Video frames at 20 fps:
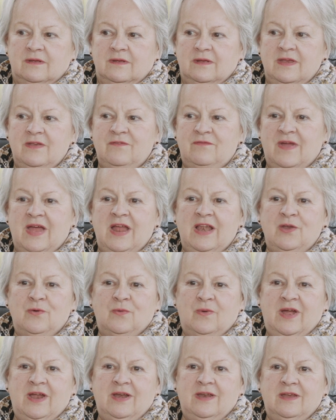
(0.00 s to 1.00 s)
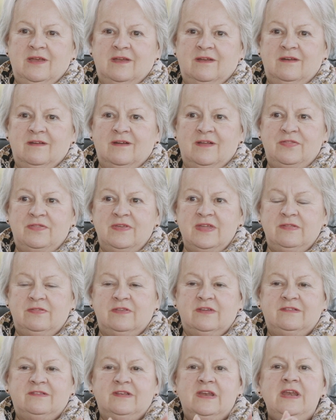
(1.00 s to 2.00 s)
evaluating it, I think
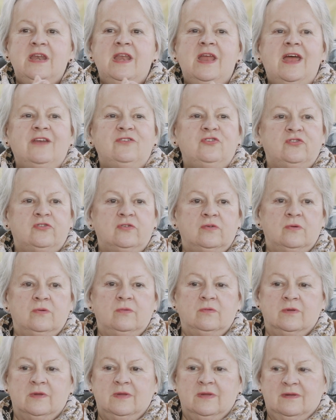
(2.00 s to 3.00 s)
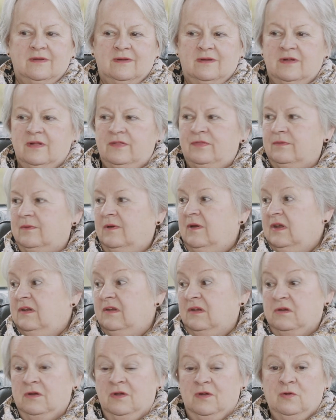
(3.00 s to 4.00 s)
there's a natural, I
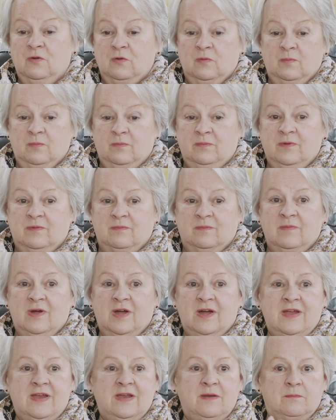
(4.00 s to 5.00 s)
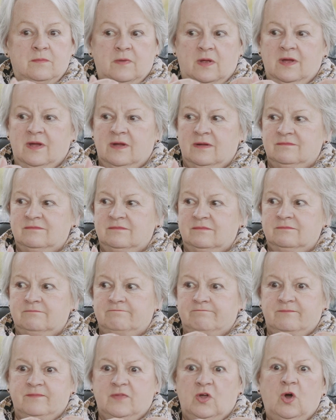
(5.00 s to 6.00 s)
don't know, but my
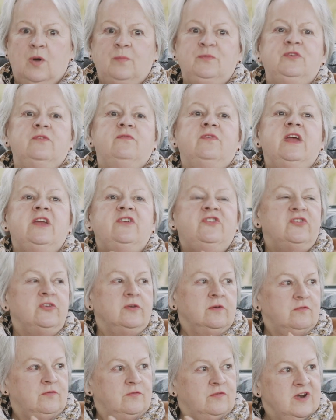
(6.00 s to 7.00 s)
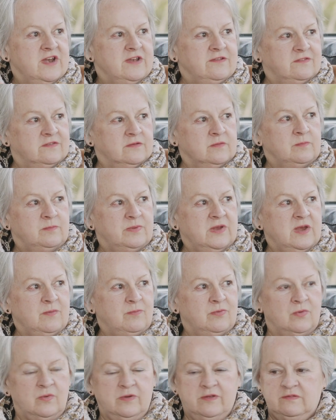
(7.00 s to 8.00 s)
observation of friends and
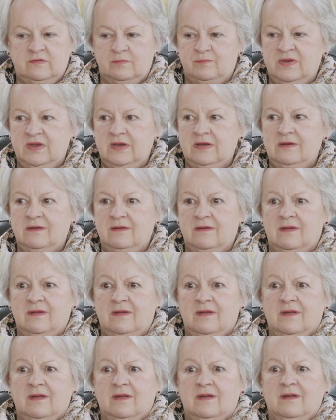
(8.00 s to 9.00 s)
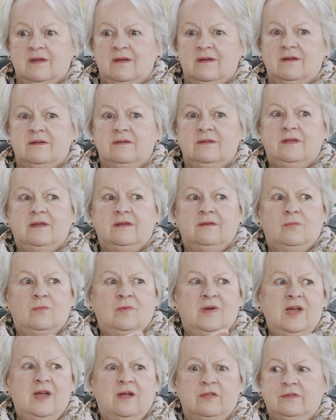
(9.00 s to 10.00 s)
people has been,
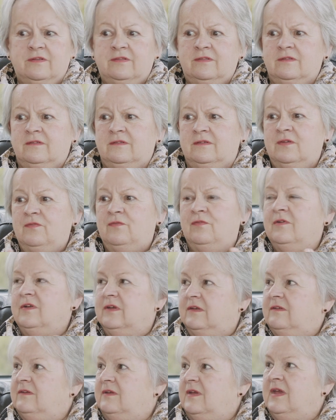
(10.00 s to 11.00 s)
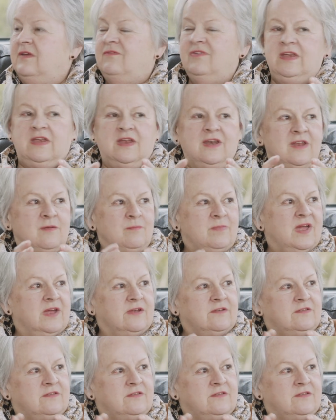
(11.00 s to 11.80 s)
wow, this is different, even getting back